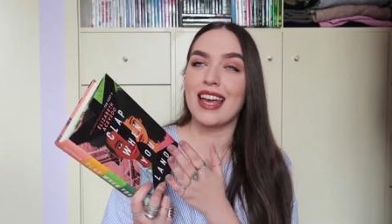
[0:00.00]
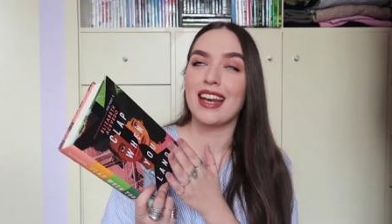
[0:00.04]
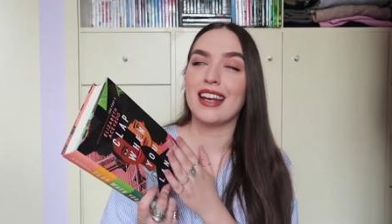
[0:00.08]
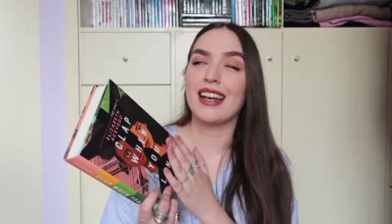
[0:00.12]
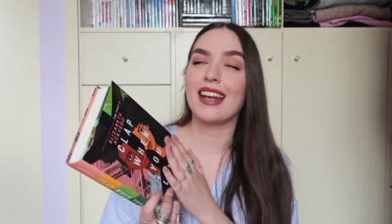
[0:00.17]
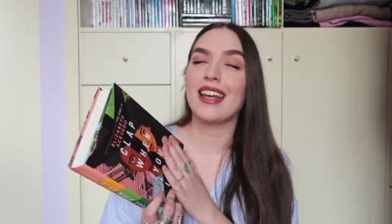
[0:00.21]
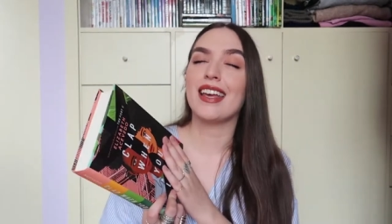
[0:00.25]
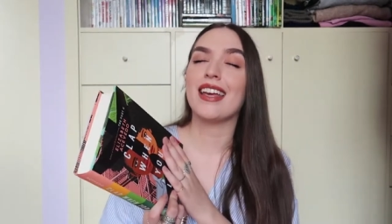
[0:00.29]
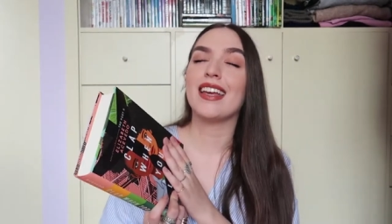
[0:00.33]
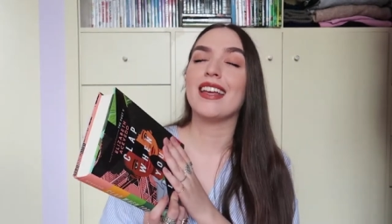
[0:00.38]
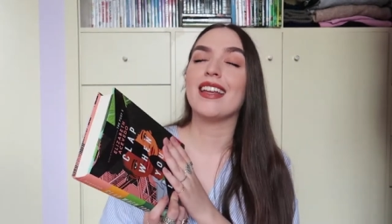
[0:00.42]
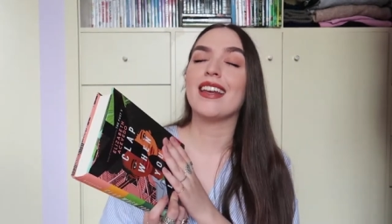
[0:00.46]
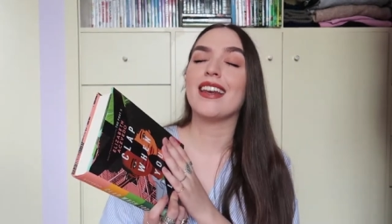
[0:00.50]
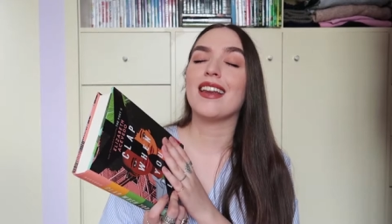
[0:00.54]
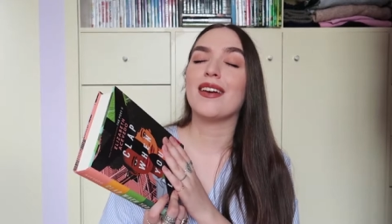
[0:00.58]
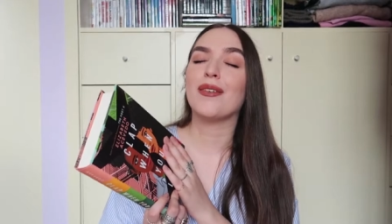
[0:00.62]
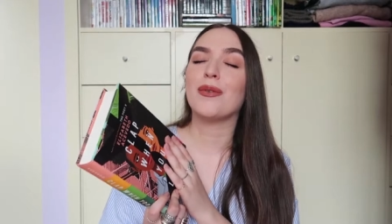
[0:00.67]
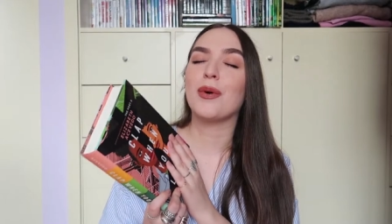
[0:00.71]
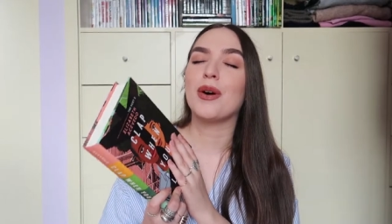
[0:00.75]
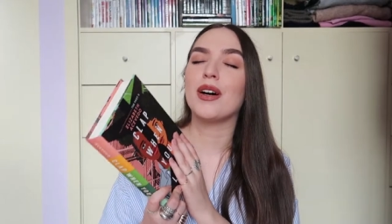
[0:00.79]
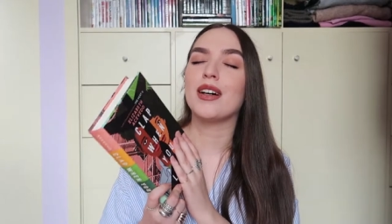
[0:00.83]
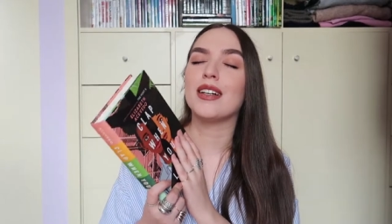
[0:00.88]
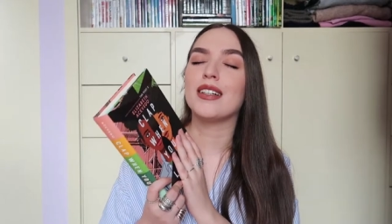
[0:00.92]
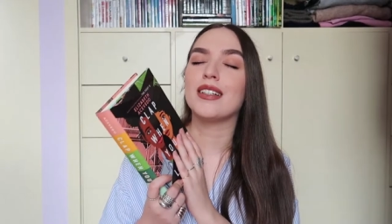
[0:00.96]
and it
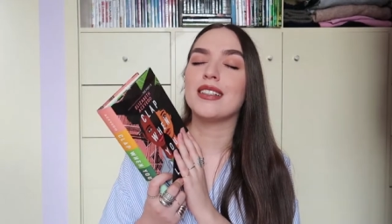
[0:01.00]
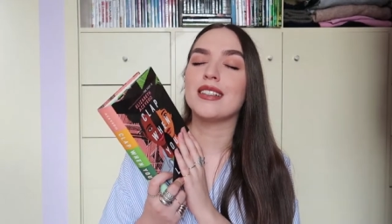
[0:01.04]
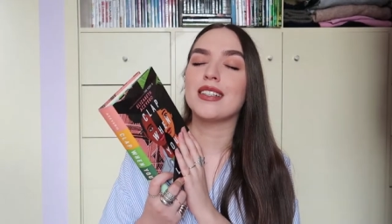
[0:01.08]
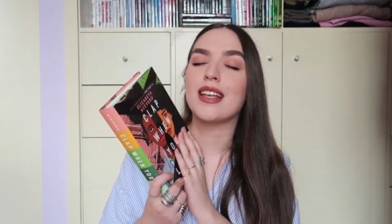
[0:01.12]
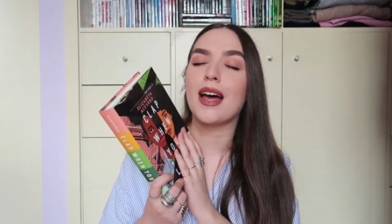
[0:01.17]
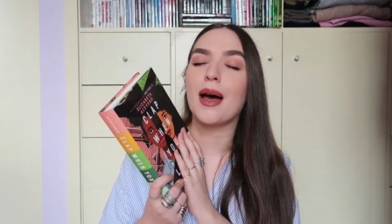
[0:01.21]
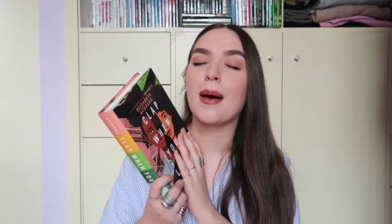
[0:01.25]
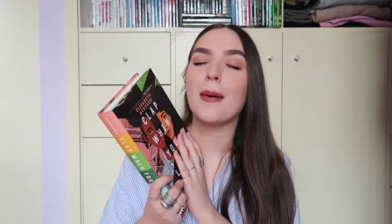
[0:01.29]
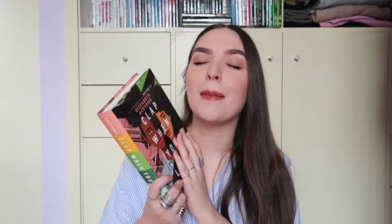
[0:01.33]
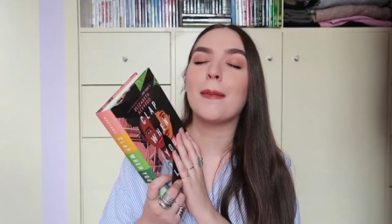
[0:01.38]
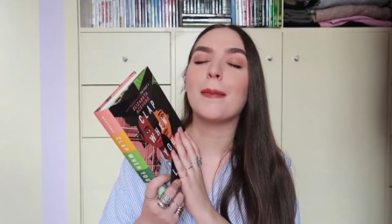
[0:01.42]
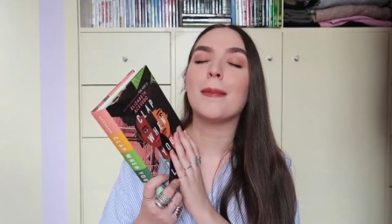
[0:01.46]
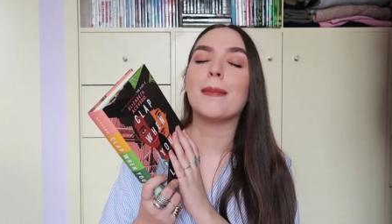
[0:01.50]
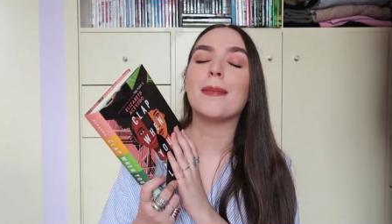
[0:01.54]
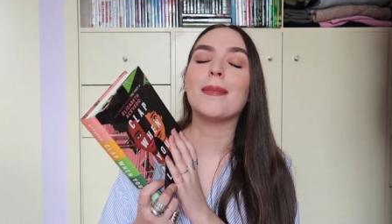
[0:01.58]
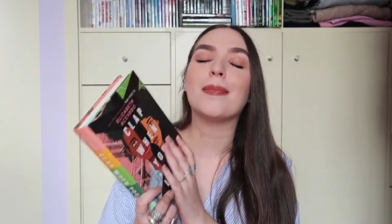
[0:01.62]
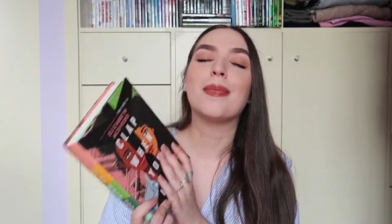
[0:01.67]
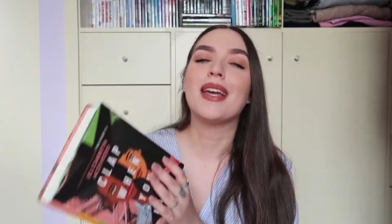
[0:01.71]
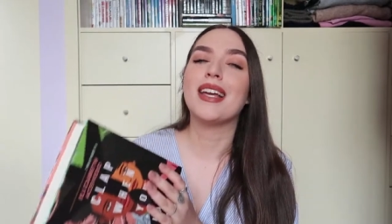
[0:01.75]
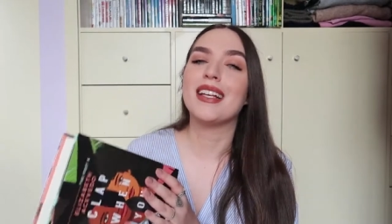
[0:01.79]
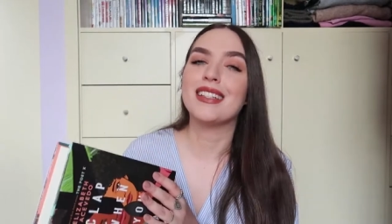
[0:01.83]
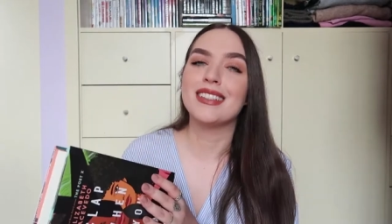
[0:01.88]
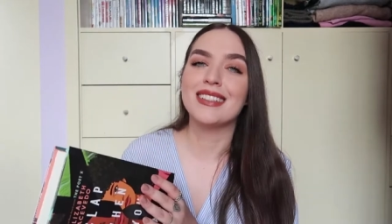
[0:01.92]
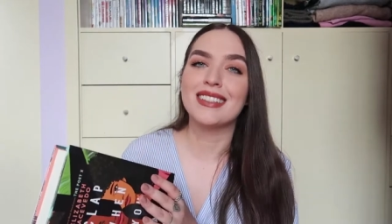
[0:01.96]
was
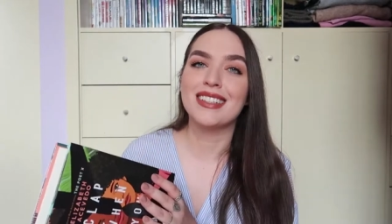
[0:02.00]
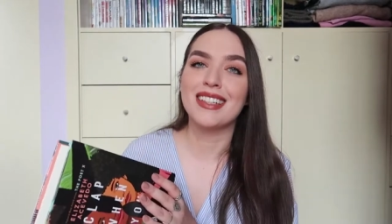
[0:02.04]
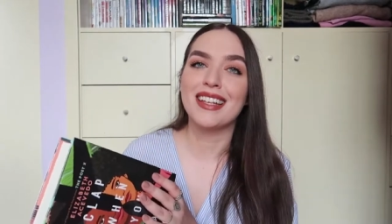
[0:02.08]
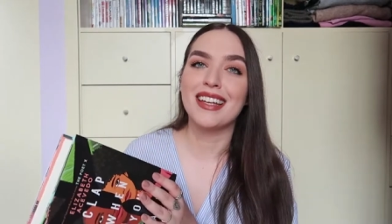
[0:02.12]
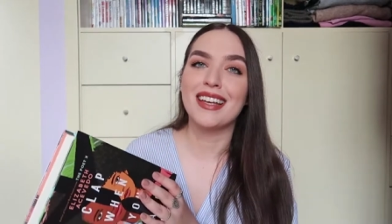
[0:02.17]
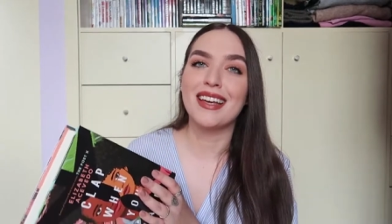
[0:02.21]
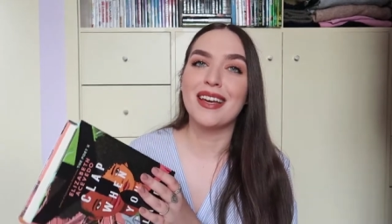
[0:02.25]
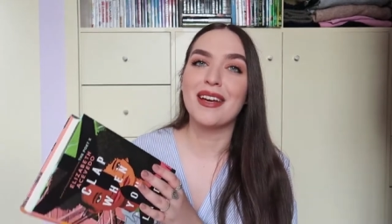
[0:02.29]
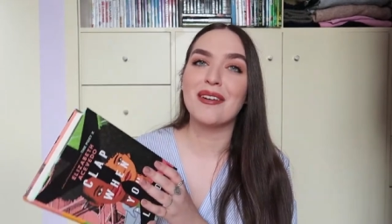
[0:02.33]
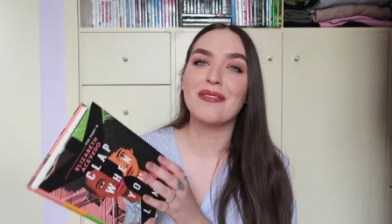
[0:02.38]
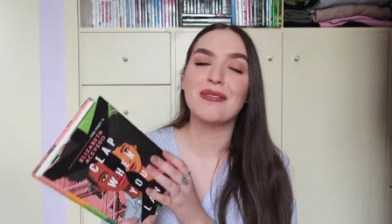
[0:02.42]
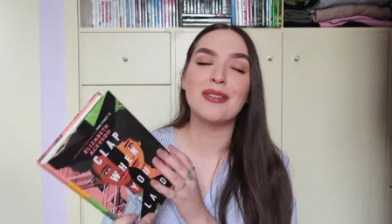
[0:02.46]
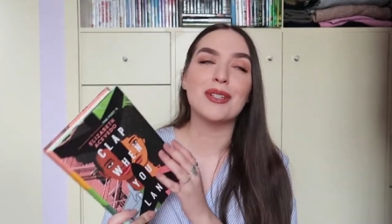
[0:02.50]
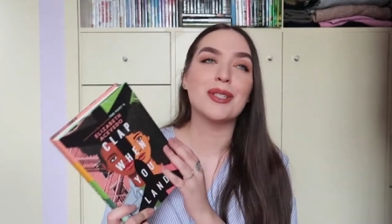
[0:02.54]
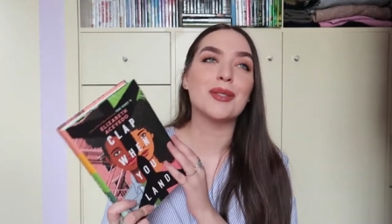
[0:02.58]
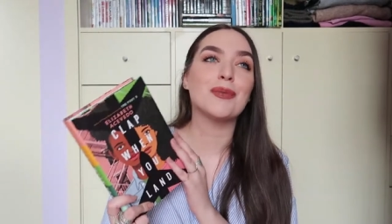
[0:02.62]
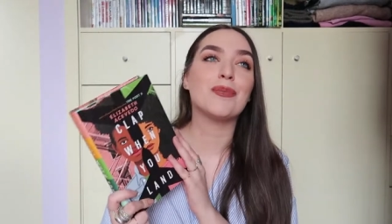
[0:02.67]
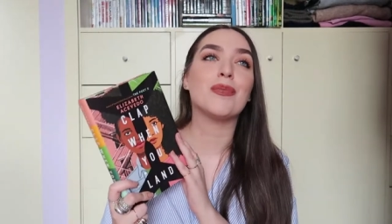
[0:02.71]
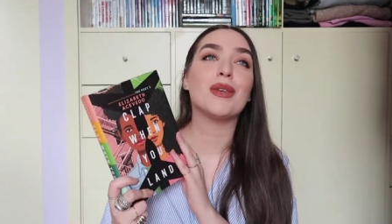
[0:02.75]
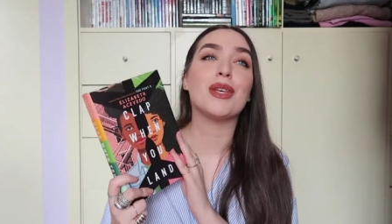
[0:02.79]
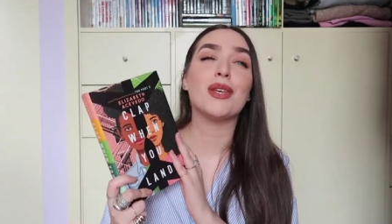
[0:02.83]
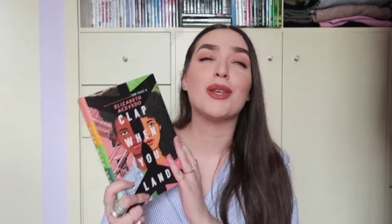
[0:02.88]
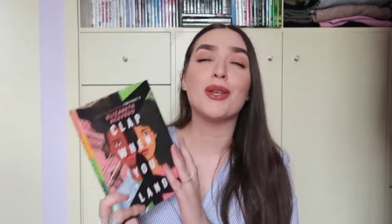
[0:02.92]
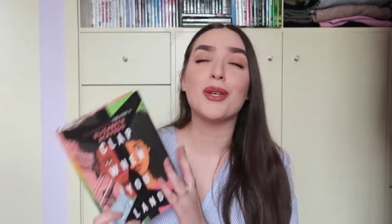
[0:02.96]
amazing. It was
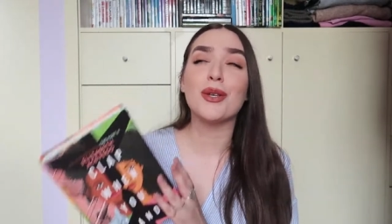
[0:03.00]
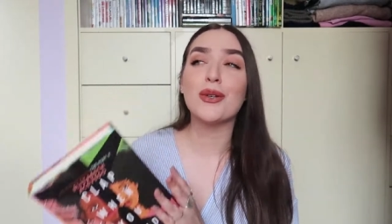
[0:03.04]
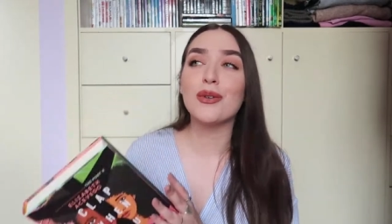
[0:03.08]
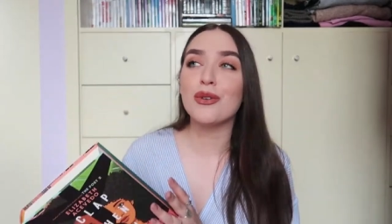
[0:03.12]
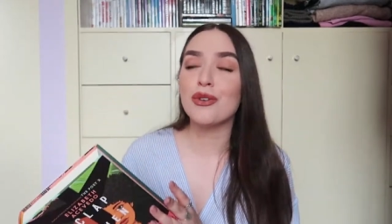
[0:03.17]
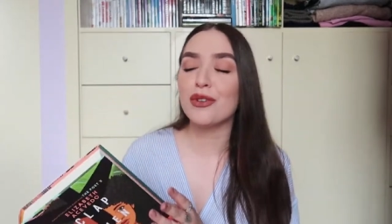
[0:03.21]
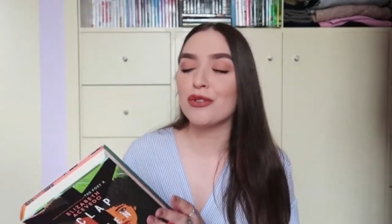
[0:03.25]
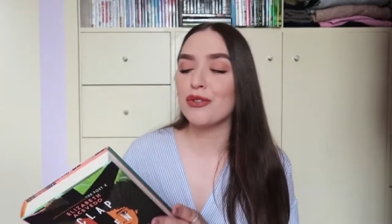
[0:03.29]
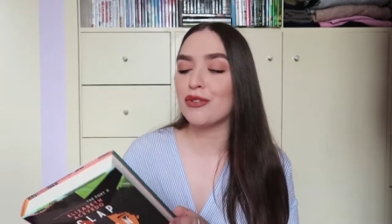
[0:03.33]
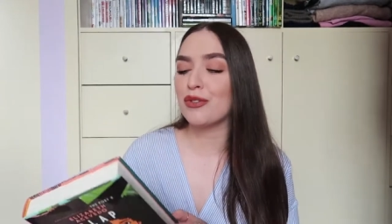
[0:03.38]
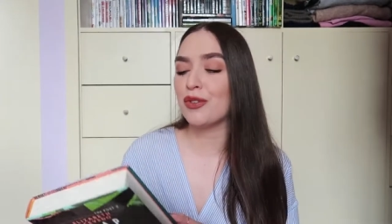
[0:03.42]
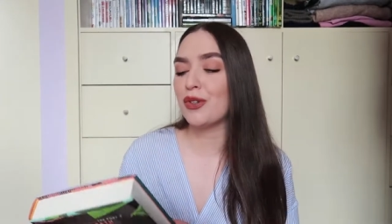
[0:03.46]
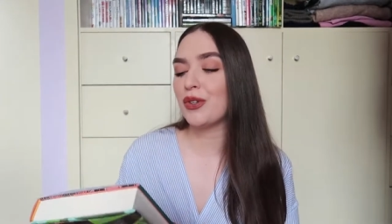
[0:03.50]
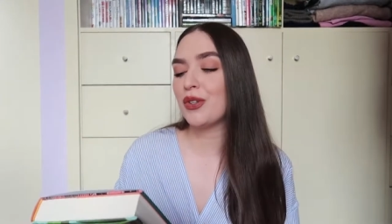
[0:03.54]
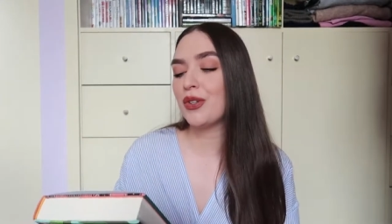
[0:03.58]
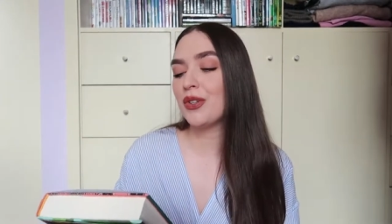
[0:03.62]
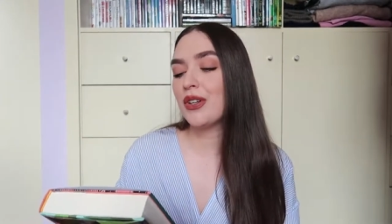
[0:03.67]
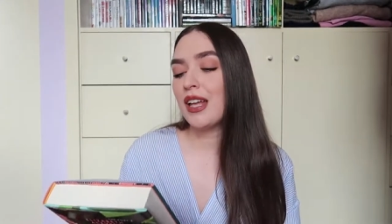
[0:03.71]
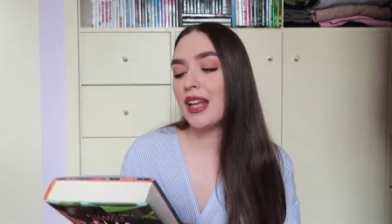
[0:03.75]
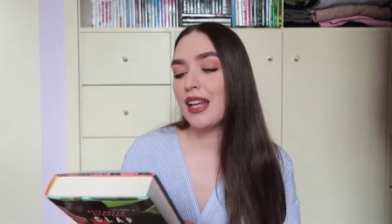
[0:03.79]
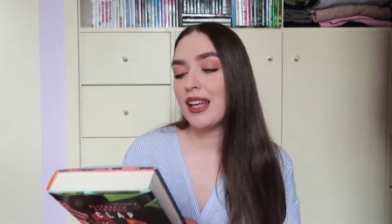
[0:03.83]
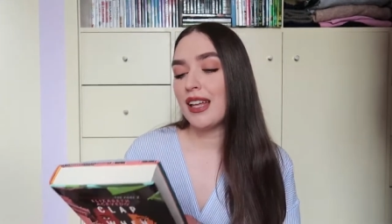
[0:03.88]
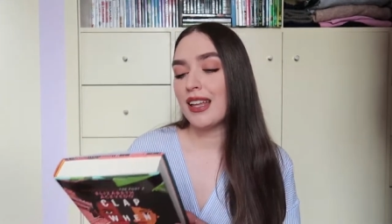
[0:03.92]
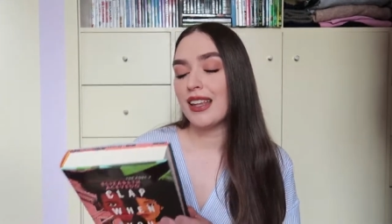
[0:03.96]
beautiful.